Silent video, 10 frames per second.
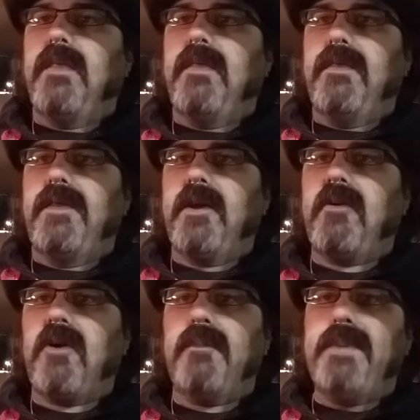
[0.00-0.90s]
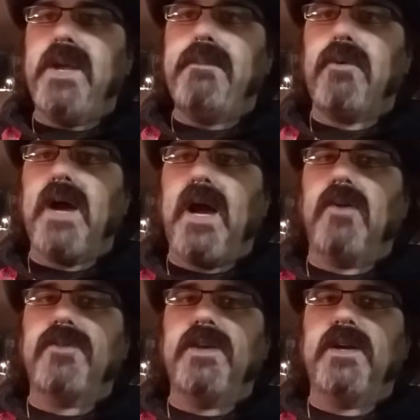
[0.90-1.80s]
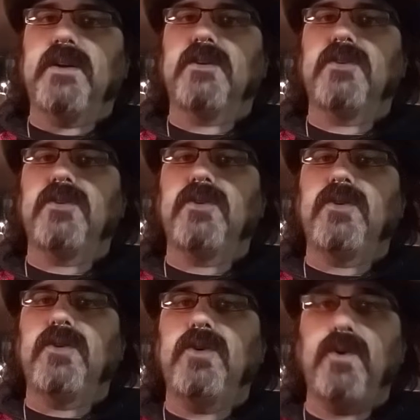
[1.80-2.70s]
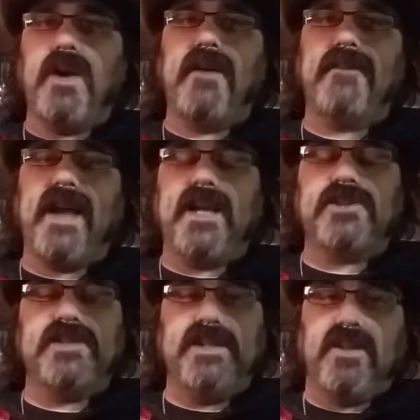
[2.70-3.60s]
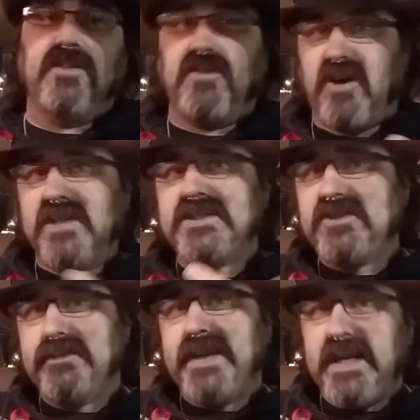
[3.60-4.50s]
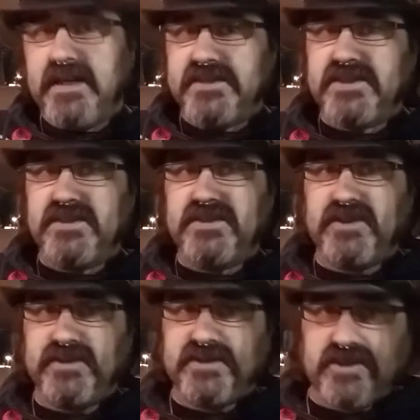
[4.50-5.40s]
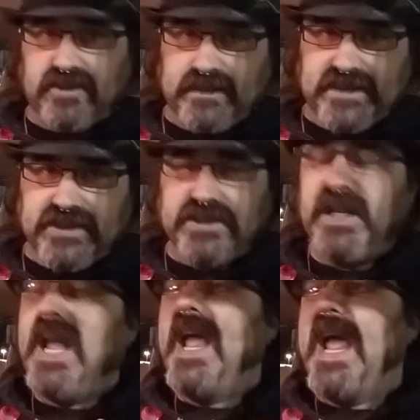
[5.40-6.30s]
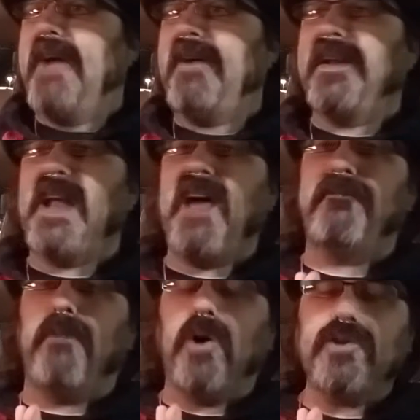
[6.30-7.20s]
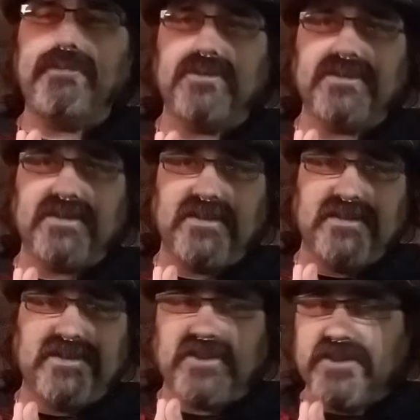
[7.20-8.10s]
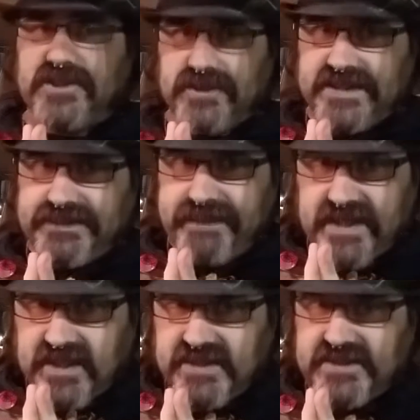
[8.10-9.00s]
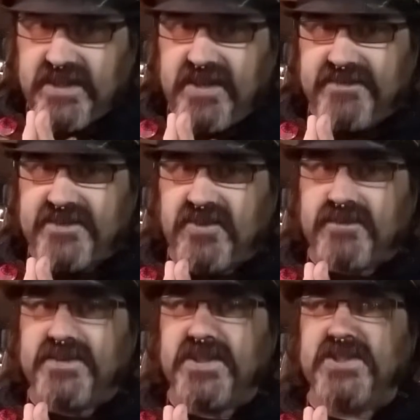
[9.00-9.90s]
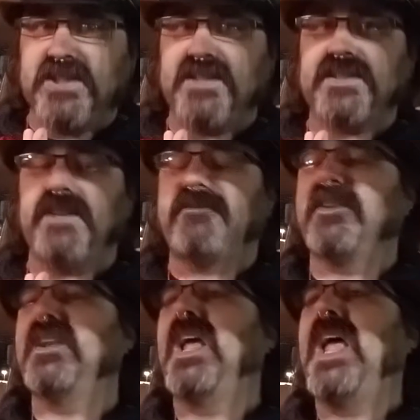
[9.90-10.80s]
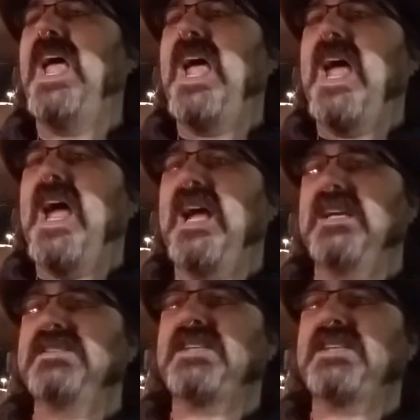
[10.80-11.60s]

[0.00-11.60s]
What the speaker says: There are people out there who have actually lost their penis due to circumcision, have had to have multiple surgeries because of circumcision as an infant, has